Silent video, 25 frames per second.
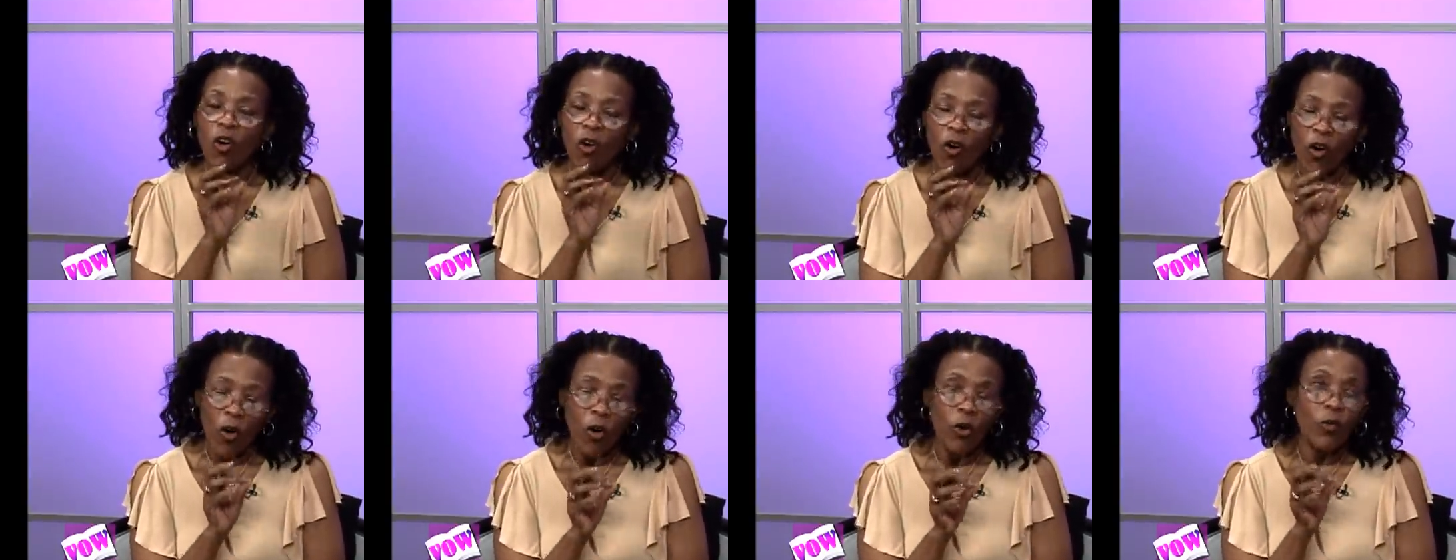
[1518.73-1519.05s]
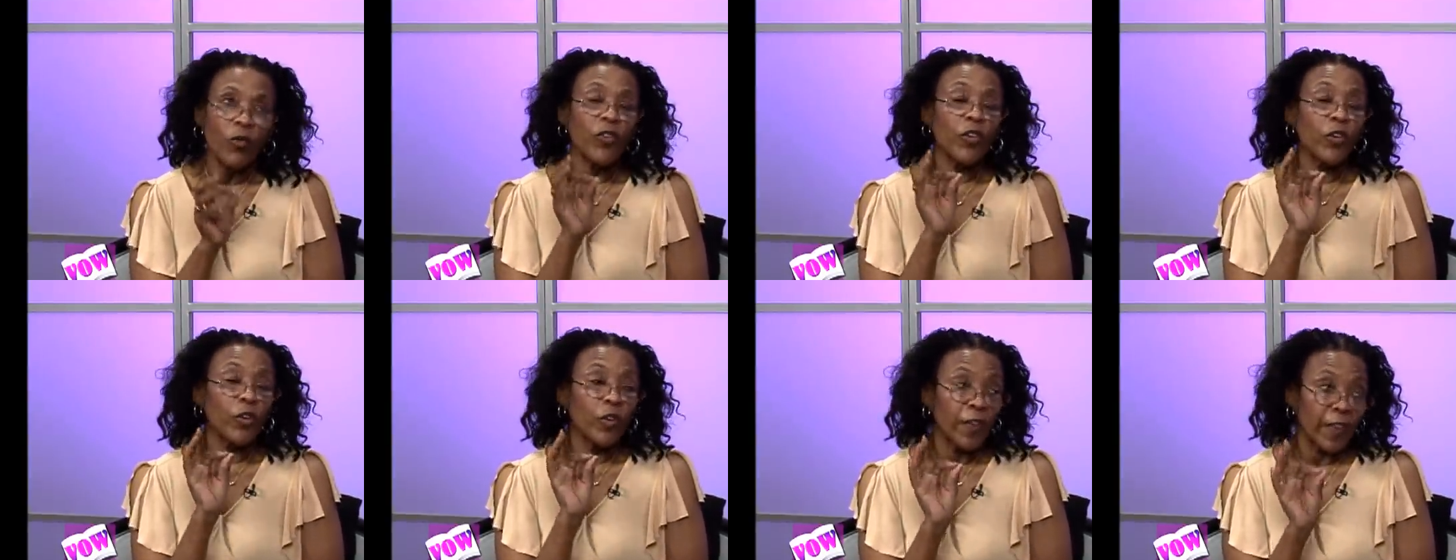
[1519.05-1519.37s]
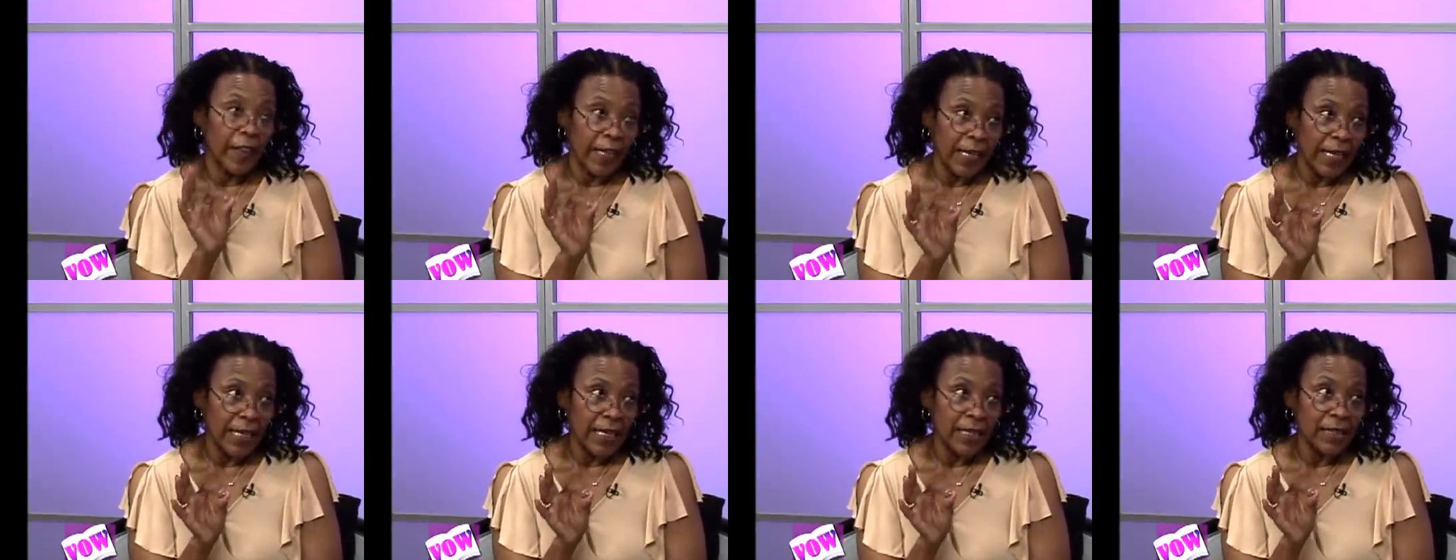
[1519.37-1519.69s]
awful
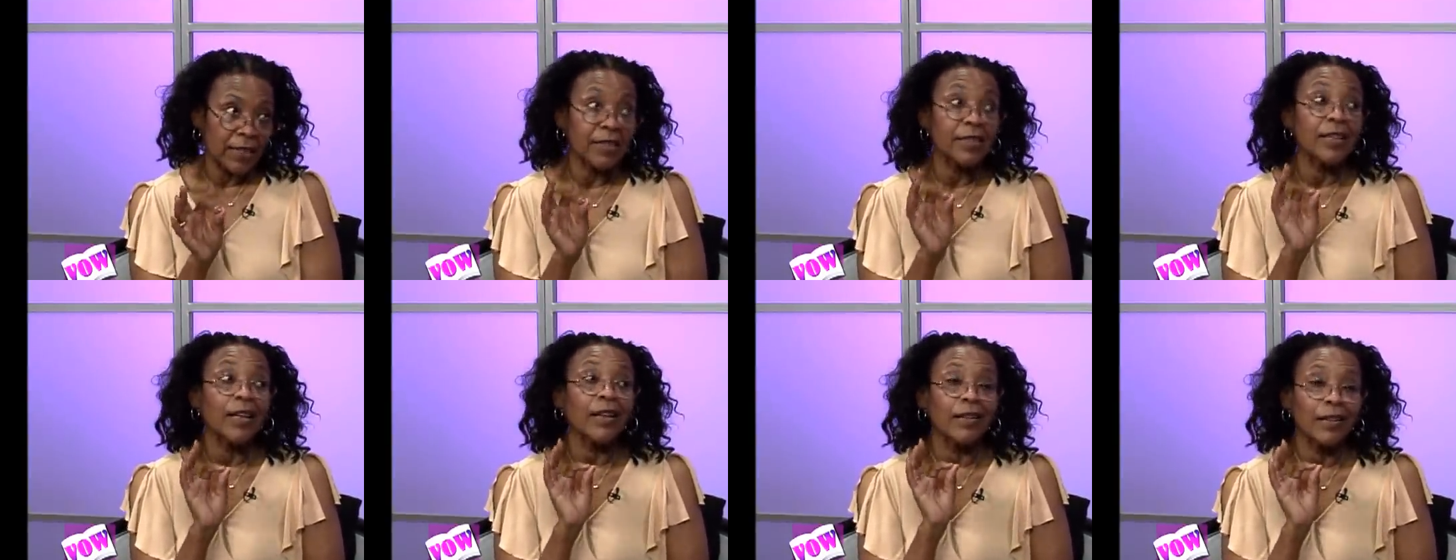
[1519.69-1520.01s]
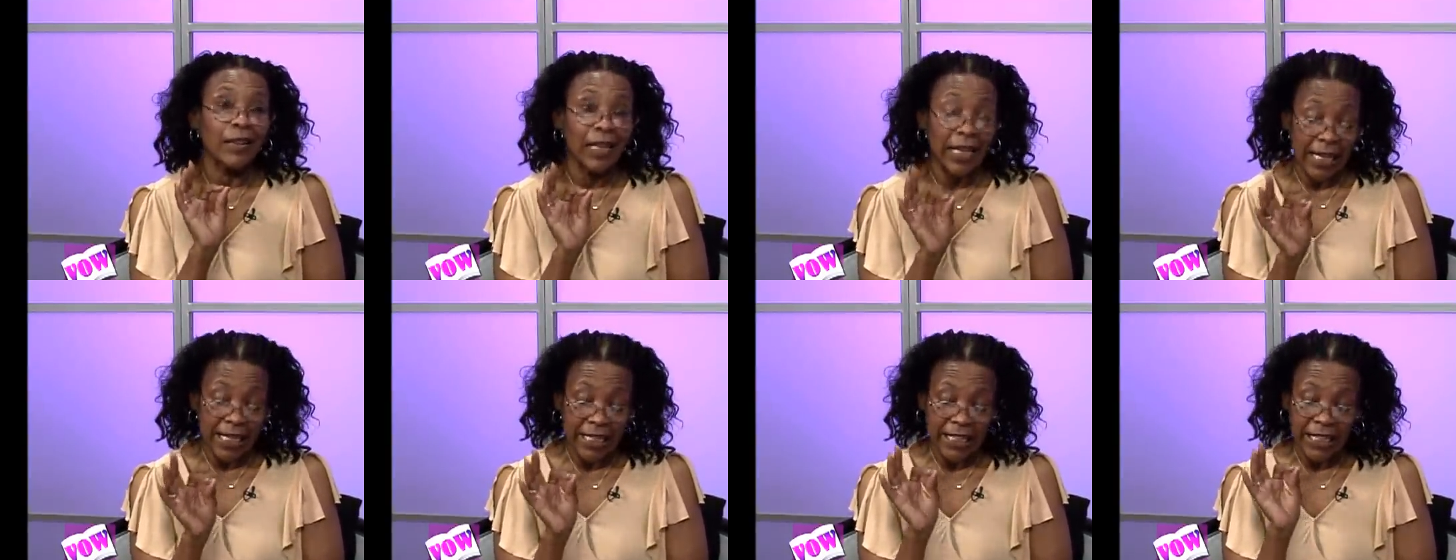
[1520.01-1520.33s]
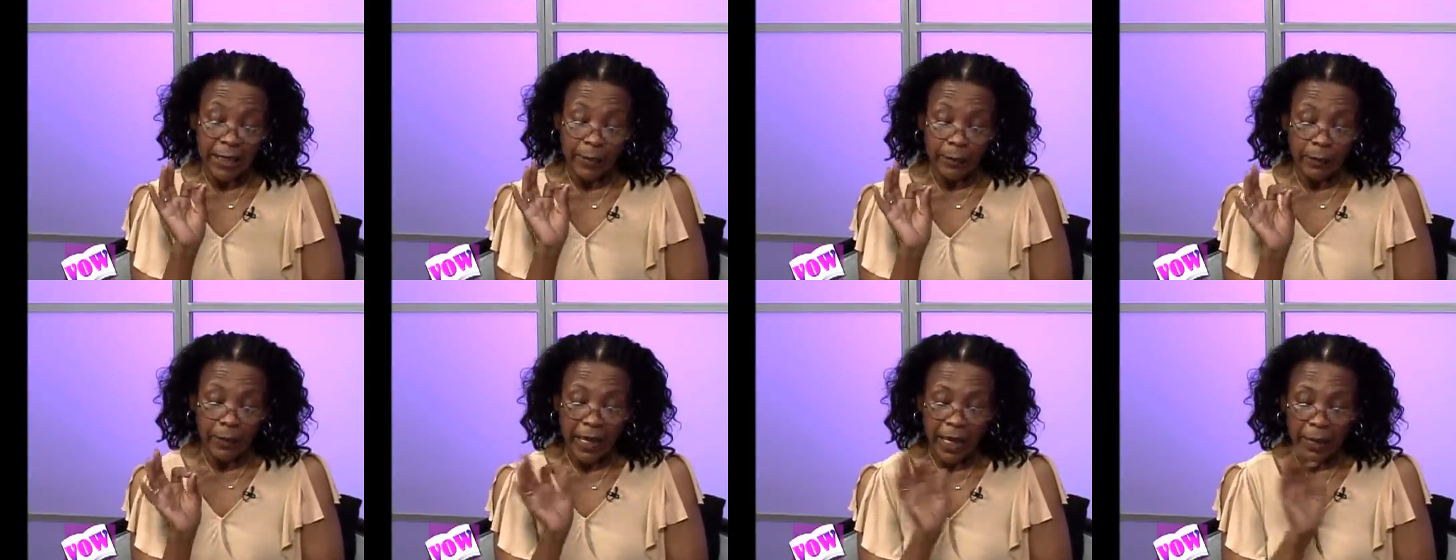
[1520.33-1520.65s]
things the
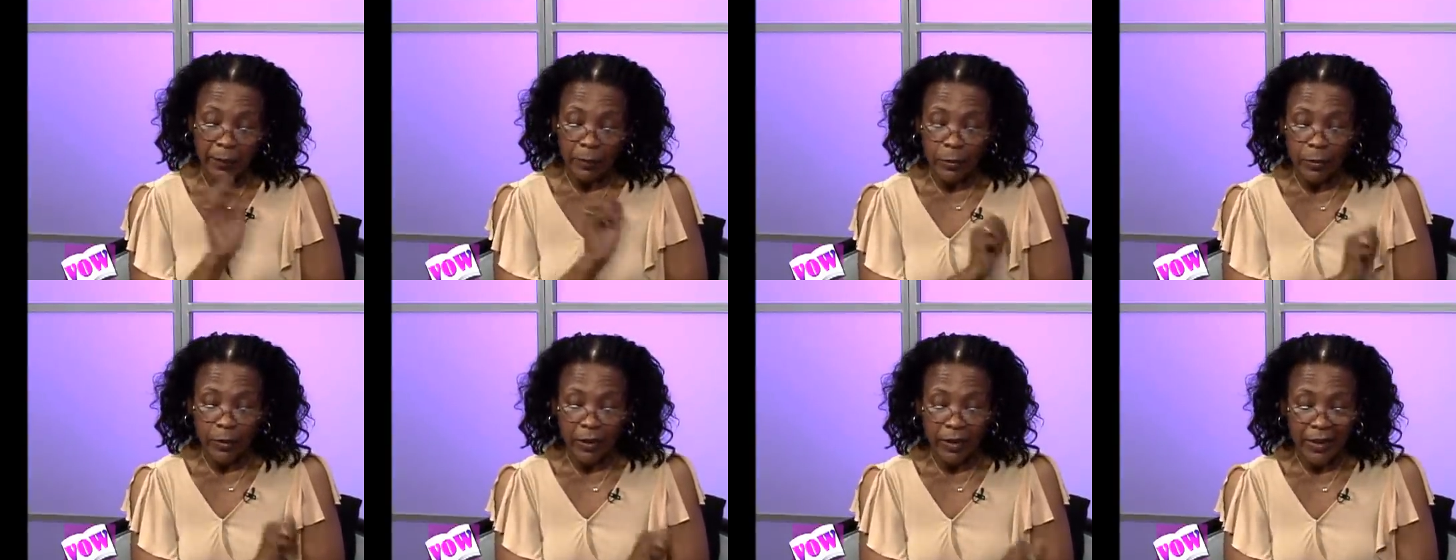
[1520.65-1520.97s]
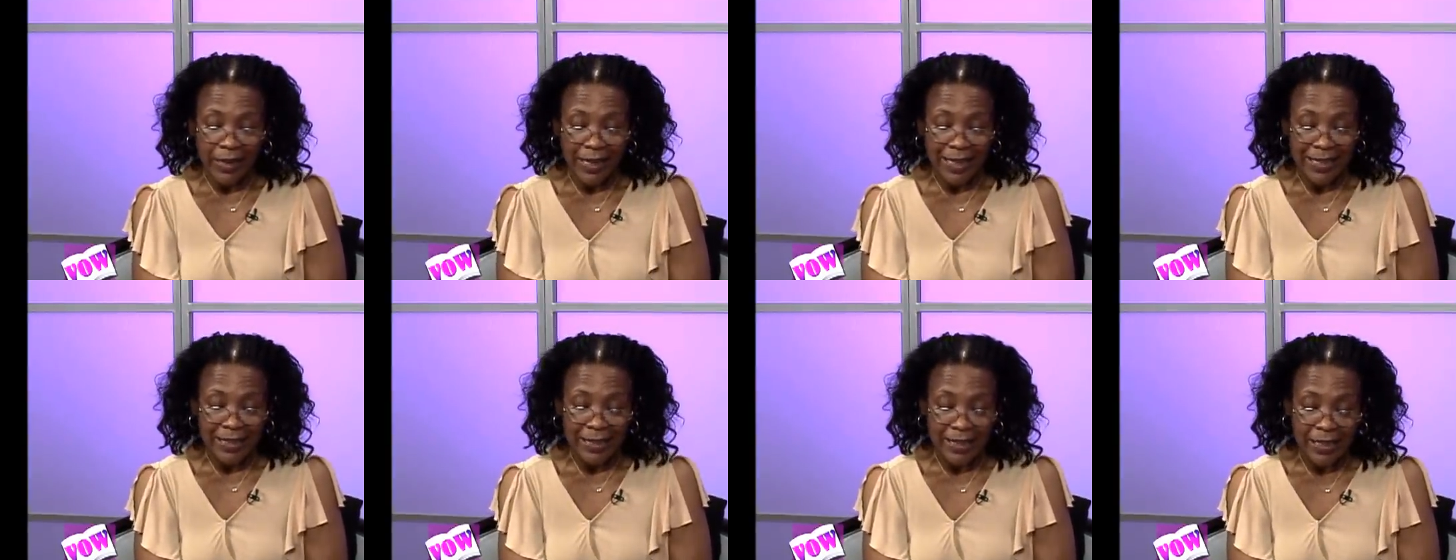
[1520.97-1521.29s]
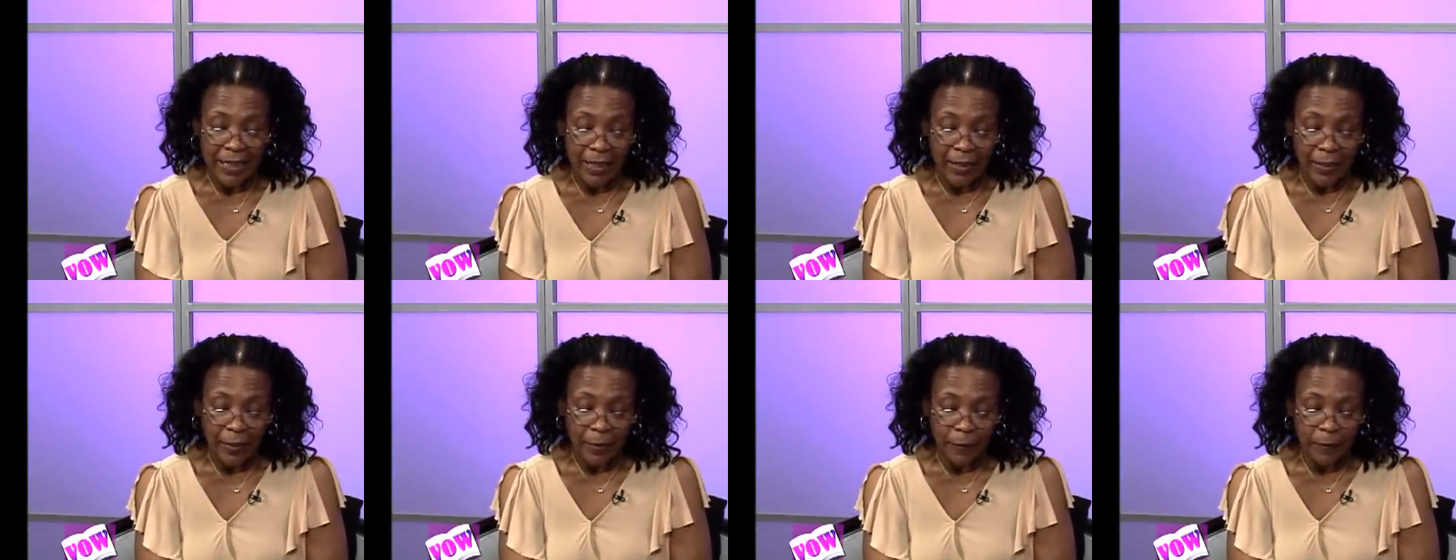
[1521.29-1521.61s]
lazy black brother has
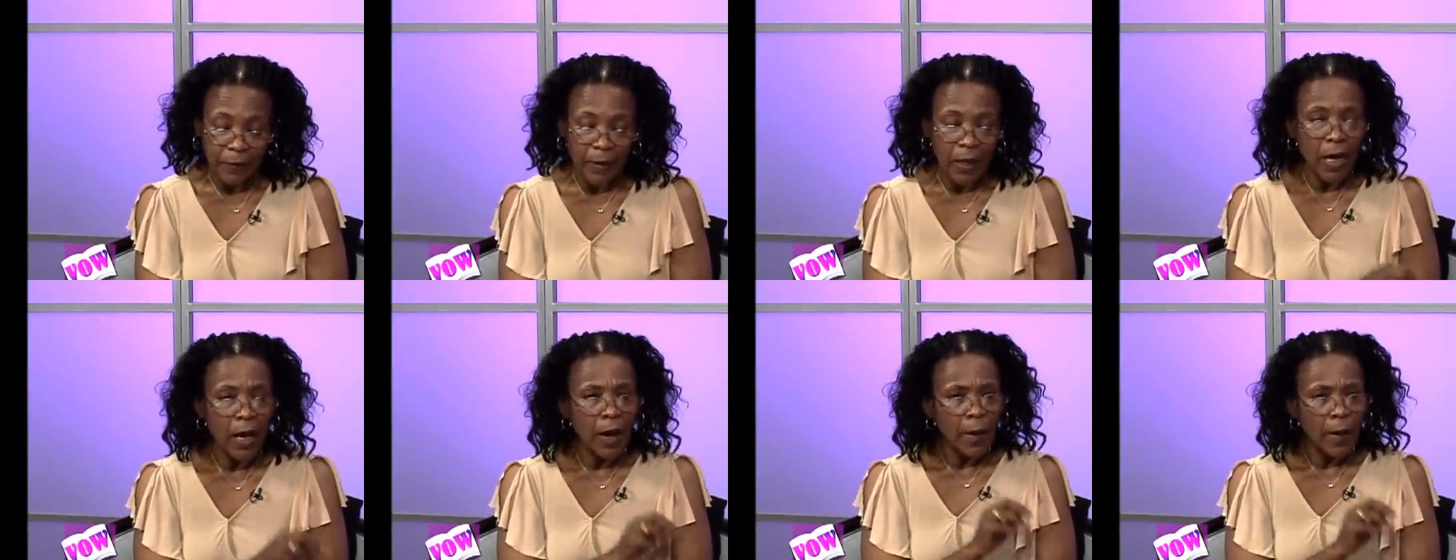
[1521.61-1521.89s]
done.